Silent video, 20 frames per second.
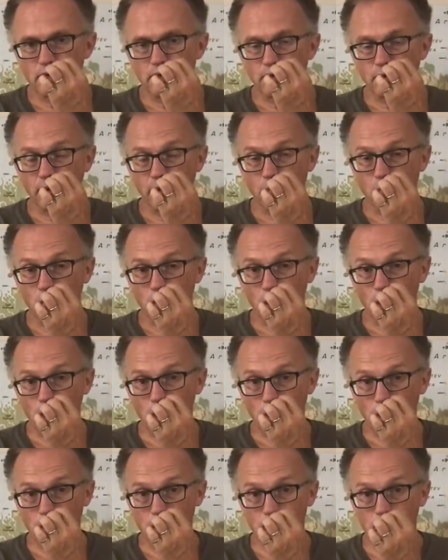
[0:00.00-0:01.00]
you get more
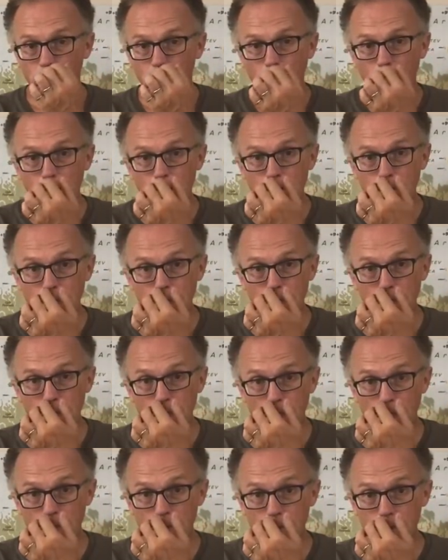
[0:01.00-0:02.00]
condensation,
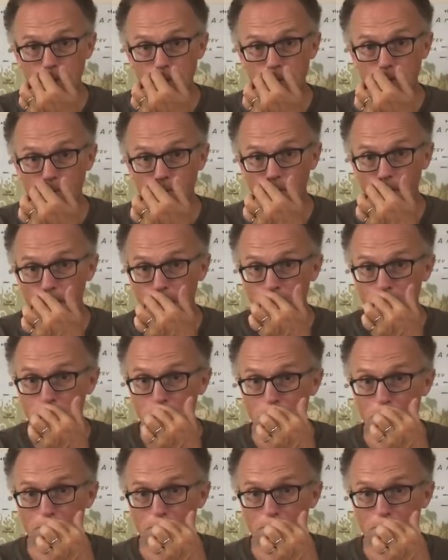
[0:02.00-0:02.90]
the energy is released,